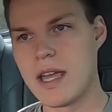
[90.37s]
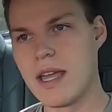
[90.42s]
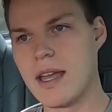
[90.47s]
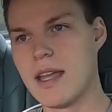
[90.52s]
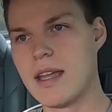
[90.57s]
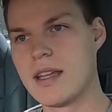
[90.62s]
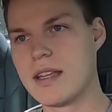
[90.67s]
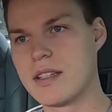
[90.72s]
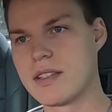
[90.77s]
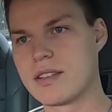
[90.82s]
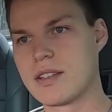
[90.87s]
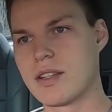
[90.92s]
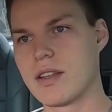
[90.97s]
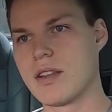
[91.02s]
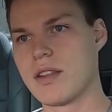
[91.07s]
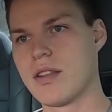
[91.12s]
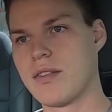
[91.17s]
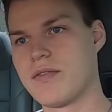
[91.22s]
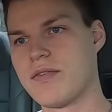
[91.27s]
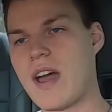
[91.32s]
is
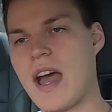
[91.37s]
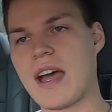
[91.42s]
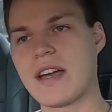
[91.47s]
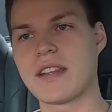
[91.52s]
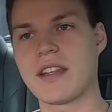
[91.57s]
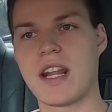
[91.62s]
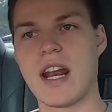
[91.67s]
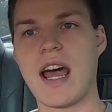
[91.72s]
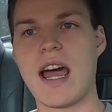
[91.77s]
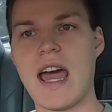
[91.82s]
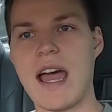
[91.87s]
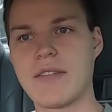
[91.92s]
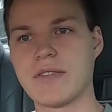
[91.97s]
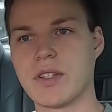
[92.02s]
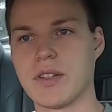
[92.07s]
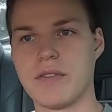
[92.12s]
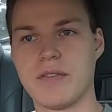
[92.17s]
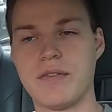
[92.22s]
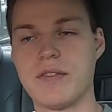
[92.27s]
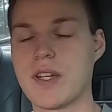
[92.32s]
the fact that I have
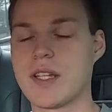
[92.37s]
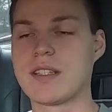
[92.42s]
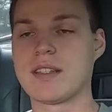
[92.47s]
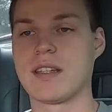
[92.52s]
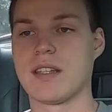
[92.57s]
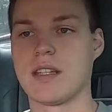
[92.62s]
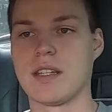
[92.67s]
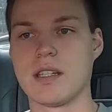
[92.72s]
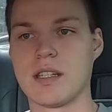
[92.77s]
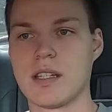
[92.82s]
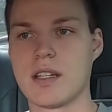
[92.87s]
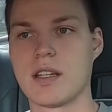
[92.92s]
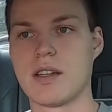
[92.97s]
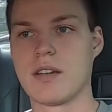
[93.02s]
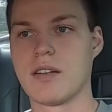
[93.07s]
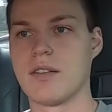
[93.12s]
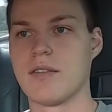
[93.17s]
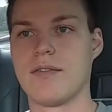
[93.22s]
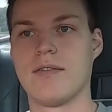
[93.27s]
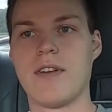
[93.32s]
to fix it
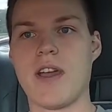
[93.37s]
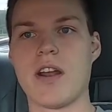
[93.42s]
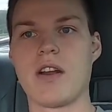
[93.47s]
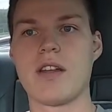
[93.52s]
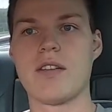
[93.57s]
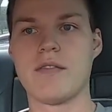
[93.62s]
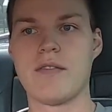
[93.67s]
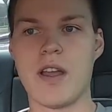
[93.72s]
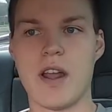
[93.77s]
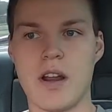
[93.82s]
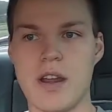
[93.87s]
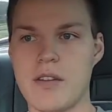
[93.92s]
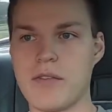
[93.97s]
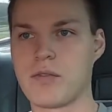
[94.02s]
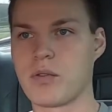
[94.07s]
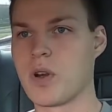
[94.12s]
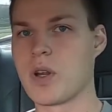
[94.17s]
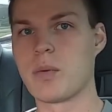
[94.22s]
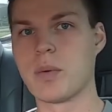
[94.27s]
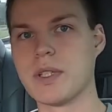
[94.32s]
very, very
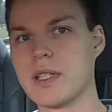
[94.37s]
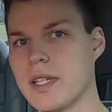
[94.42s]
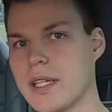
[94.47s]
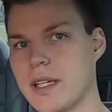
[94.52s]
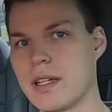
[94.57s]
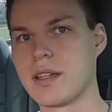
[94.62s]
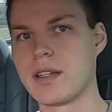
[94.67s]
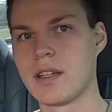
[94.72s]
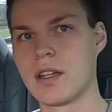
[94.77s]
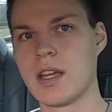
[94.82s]
frequently.